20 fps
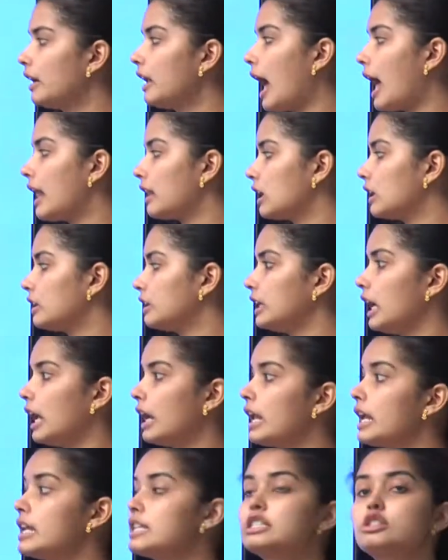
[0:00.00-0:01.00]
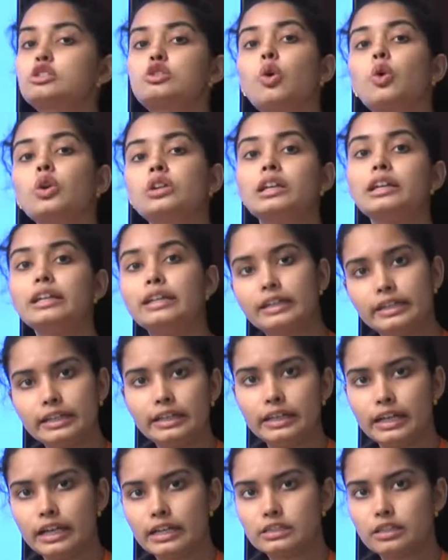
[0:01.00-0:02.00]
and the DNA is totally
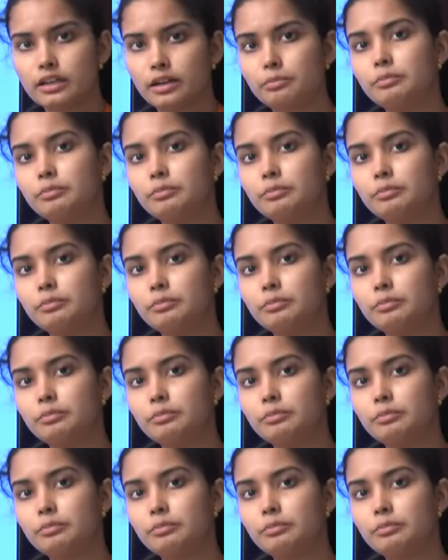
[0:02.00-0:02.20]
denatured,